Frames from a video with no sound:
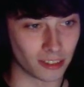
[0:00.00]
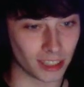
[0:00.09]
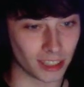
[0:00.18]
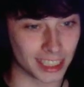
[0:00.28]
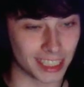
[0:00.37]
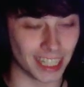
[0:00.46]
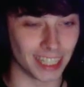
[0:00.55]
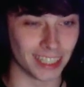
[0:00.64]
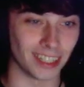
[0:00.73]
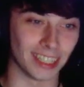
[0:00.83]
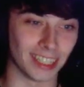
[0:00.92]

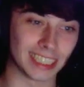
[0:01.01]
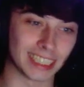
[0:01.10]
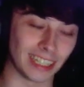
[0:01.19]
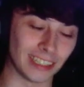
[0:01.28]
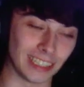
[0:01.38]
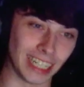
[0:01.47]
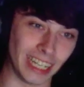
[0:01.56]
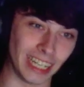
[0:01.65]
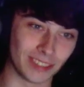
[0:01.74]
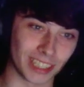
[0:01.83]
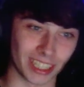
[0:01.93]
Rasen. Oh, this is how the
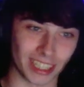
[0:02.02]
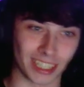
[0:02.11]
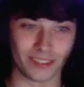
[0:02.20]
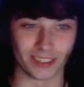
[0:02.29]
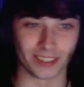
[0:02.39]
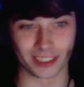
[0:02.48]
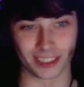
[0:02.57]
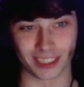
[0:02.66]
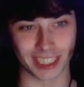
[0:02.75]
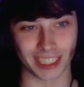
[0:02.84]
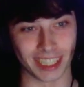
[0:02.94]
name's gonna come
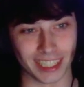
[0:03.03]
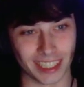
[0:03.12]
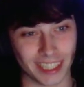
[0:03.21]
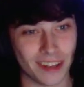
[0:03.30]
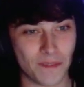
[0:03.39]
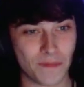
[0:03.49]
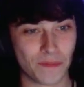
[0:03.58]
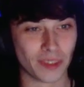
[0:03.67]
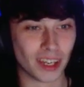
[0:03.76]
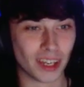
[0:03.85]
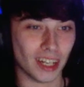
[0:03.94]
across then.
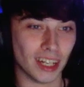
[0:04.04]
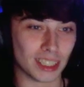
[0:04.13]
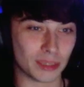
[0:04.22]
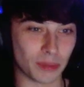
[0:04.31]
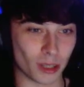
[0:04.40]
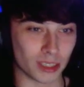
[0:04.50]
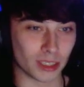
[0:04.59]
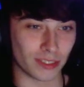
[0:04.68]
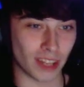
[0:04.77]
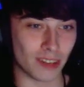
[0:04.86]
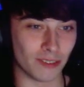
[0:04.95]
Spirals are
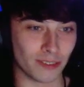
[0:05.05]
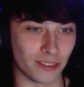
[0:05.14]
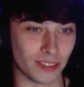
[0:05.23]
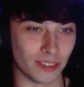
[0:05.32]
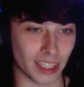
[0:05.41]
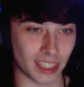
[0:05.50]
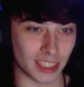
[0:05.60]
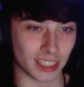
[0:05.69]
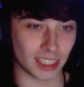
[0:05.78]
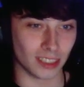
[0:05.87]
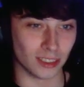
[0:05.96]
flat and
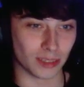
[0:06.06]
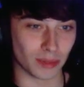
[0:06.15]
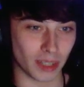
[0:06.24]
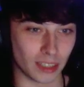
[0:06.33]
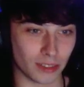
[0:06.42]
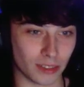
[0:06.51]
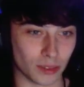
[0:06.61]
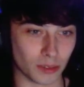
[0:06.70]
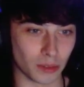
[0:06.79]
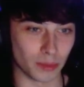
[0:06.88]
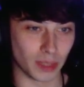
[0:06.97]
fixed. The Uzumaki
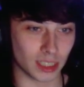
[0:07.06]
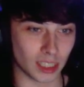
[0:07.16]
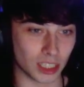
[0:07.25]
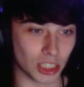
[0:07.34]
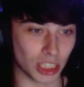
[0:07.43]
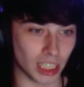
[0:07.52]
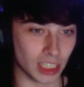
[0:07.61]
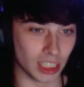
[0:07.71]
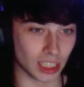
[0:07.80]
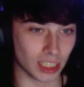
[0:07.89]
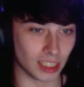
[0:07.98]
form remains
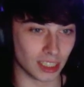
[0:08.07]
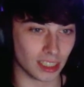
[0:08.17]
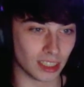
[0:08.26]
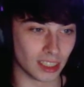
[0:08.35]
unchanging.